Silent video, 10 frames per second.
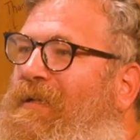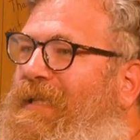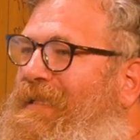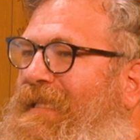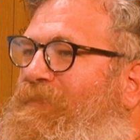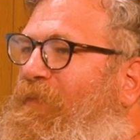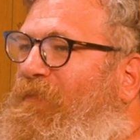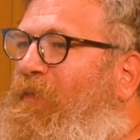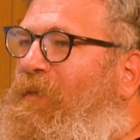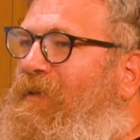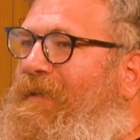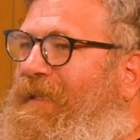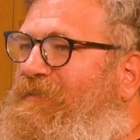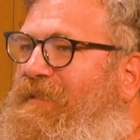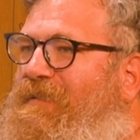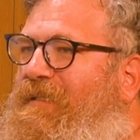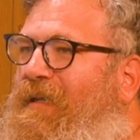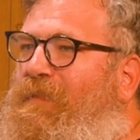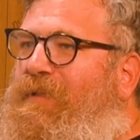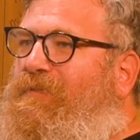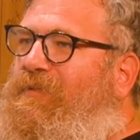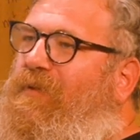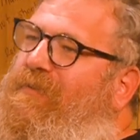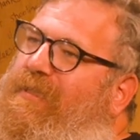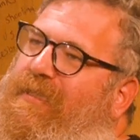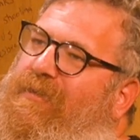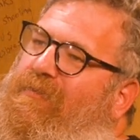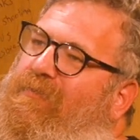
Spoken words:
at like that's what felt weird at that GCW show. It's like you're